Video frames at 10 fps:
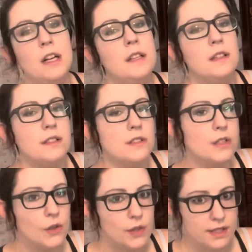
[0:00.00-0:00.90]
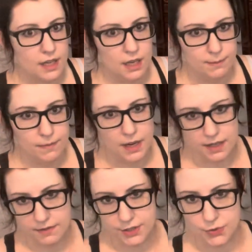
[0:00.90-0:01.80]
This is the only time I
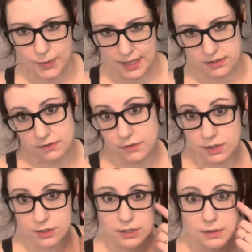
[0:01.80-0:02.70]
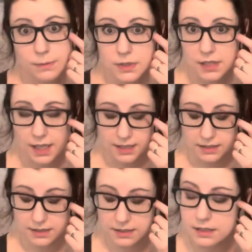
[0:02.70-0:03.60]
ever use wax on furniture
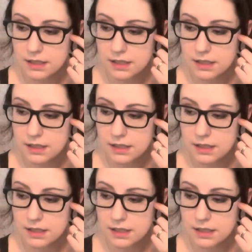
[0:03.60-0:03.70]
besides